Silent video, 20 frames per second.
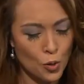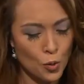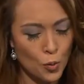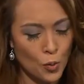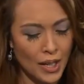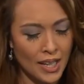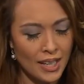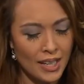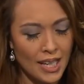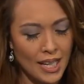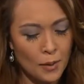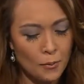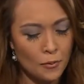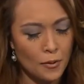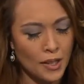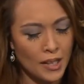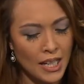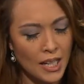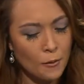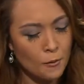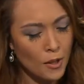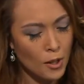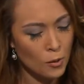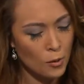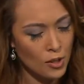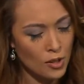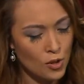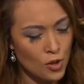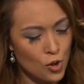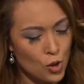we keep funding
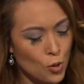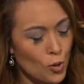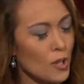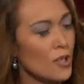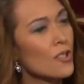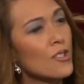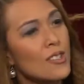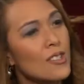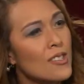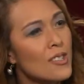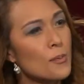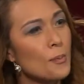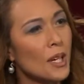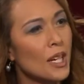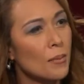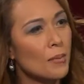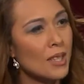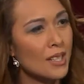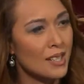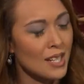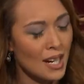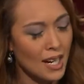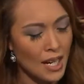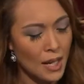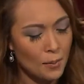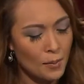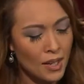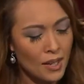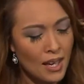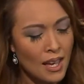Veterans Choice to speed up the
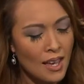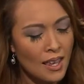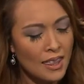time